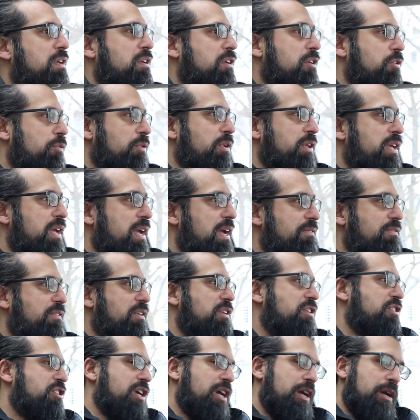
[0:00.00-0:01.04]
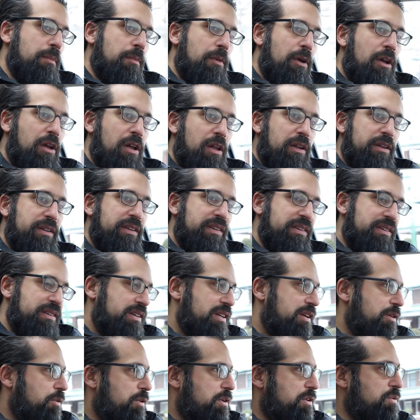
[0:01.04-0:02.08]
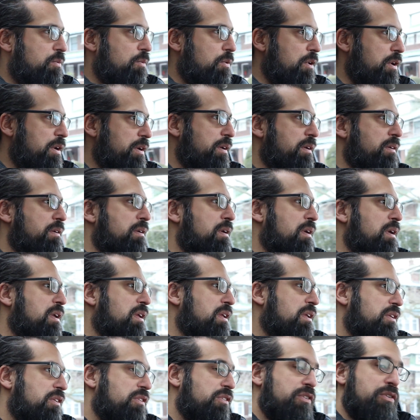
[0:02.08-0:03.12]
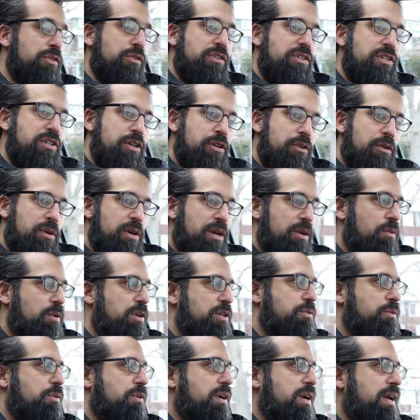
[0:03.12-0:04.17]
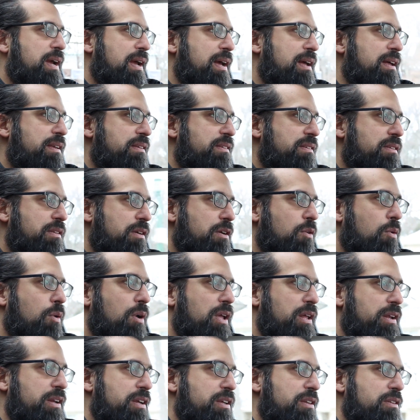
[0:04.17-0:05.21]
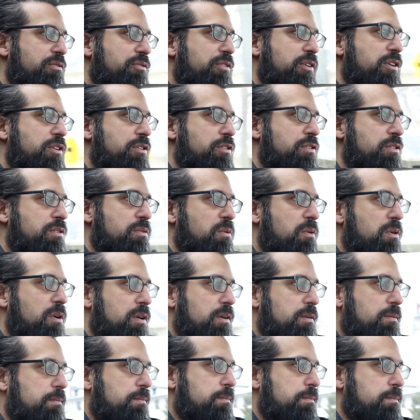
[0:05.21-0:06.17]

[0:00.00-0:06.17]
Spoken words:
you really have to check them all to see which one suits you and which one has the quality and the features you want.